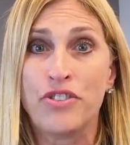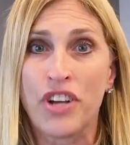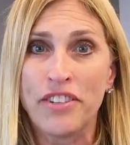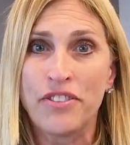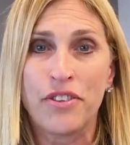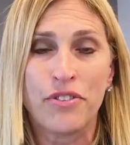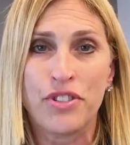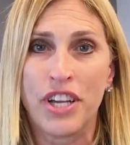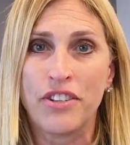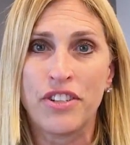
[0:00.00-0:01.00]
adjust to
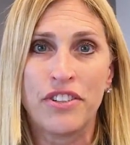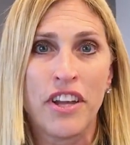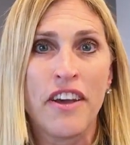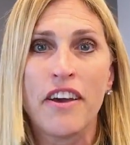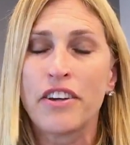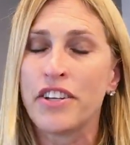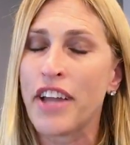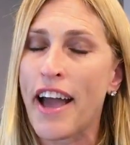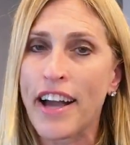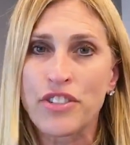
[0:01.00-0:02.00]
those changes
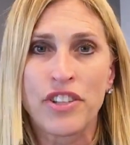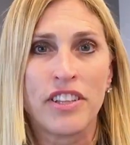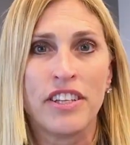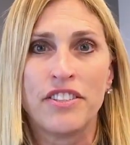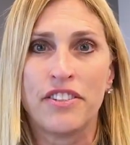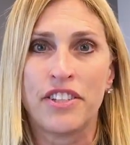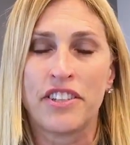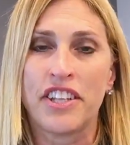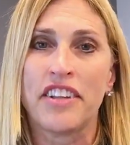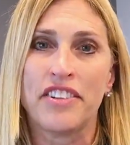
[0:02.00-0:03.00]
can actually lead to
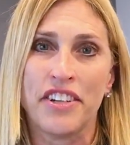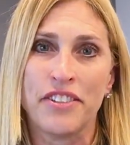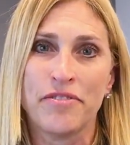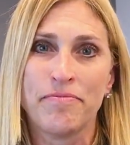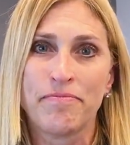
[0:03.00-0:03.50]
success here.